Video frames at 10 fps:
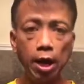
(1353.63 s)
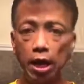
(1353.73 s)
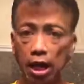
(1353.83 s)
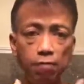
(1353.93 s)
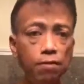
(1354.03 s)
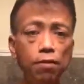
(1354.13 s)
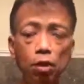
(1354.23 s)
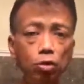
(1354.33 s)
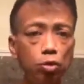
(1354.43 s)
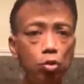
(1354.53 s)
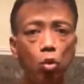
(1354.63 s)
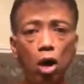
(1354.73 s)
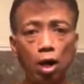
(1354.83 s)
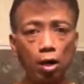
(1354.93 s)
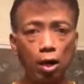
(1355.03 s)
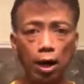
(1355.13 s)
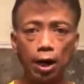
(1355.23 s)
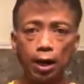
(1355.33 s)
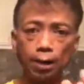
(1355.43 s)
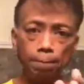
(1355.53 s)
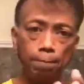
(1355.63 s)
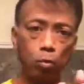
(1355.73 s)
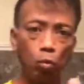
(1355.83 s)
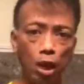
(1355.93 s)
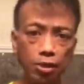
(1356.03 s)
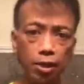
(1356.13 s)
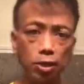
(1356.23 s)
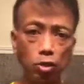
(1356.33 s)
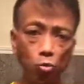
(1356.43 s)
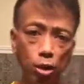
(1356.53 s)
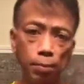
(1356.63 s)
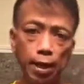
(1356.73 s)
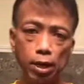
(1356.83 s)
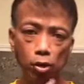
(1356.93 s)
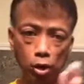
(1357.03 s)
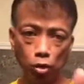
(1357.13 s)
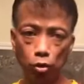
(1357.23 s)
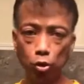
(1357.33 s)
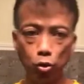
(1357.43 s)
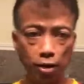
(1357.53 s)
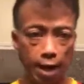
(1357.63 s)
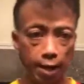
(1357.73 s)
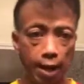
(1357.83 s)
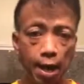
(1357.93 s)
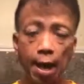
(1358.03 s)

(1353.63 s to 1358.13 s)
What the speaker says: Even those who are watching this on replay, you can also do that.